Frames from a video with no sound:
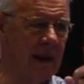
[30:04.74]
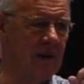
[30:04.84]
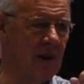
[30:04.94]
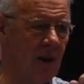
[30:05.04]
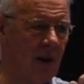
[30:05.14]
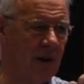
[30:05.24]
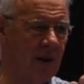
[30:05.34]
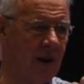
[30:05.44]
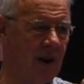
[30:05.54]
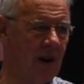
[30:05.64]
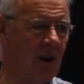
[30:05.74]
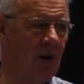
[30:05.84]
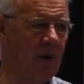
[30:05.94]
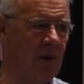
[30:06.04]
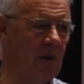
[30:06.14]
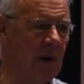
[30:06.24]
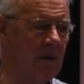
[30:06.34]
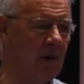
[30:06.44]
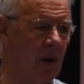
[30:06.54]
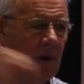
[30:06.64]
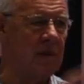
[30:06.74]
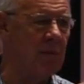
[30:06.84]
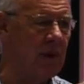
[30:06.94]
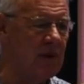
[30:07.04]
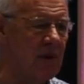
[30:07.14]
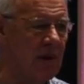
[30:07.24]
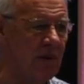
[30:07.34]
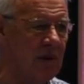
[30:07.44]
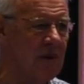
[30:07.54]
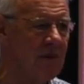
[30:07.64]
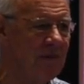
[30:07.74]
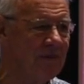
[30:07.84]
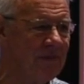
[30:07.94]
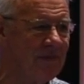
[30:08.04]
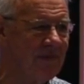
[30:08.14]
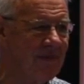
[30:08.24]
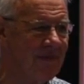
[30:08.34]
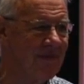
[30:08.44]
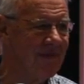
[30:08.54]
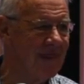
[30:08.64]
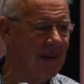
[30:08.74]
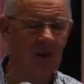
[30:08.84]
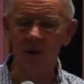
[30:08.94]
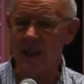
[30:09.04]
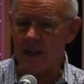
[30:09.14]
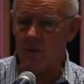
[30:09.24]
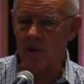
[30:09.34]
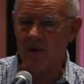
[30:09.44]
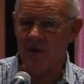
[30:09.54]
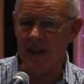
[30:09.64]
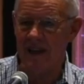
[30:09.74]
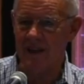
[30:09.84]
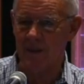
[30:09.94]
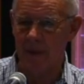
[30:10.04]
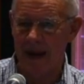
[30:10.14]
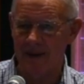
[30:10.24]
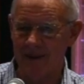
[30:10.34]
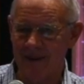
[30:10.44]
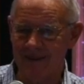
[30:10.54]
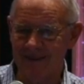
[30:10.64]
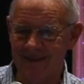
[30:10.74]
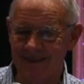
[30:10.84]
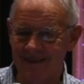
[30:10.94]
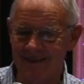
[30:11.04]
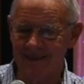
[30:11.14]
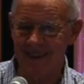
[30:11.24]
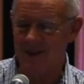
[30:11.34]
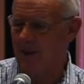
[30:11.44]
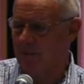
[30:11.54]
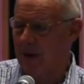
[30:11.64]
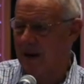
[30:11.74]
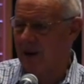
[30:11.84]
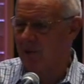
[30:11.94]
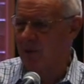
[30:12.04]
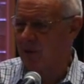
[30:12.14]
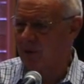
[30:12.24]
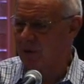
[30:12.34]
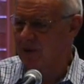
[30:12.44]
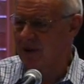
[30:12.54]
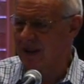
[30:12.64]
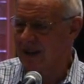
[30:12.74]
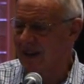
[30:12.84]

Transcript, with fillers: against God or are you one of God's servants? Because that's what sin is about. Now, it's not breaking rules.